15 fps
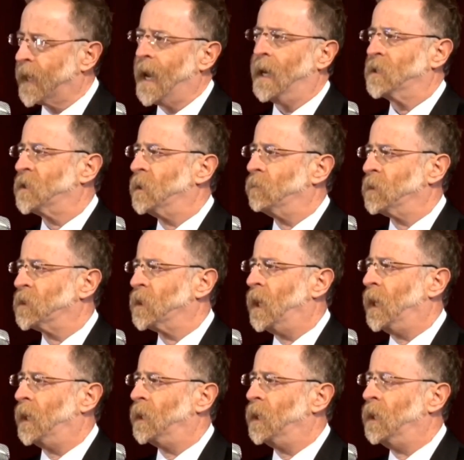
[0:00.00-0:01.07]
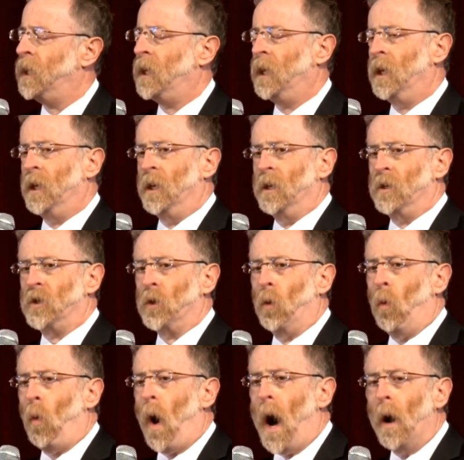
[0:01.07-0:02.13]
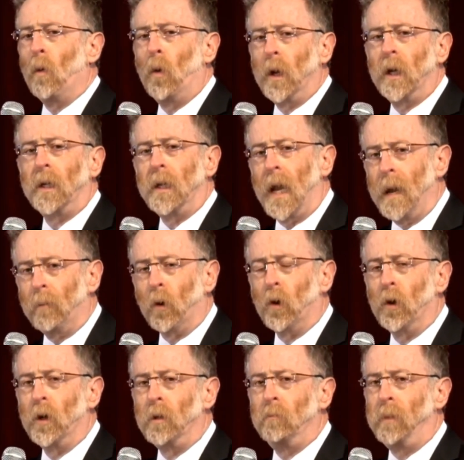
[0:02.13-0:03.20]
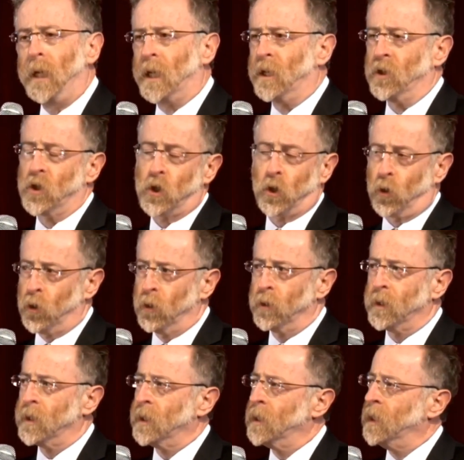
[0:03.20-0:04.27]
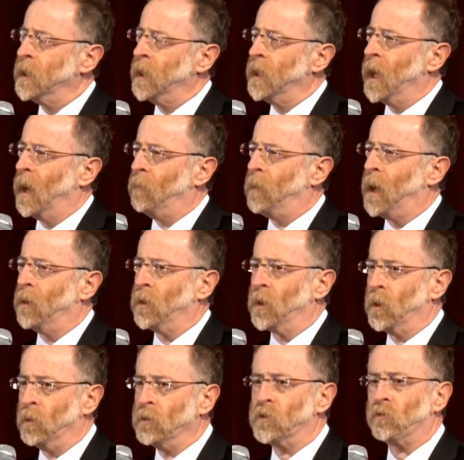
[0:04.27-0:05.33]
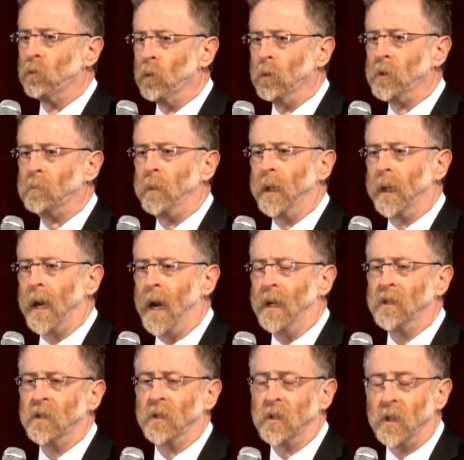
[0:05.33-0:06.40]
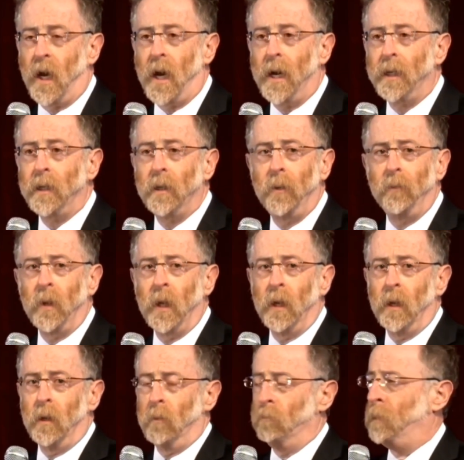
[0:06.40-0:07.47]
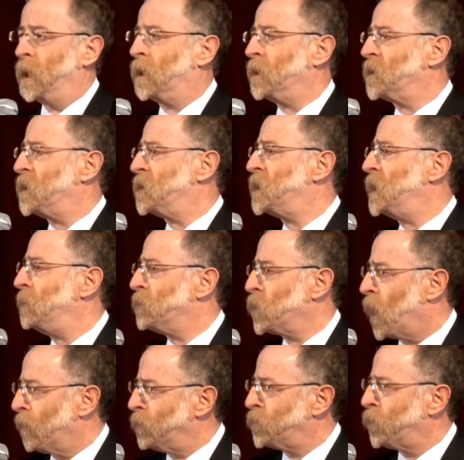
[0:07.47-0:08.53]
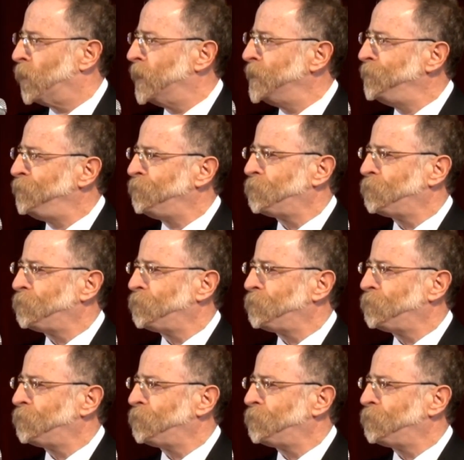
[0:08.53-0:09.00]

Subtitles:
it casts them aside. So why would a neighborhood be concerned about those rules being cast aside? Because it seems arbitrary,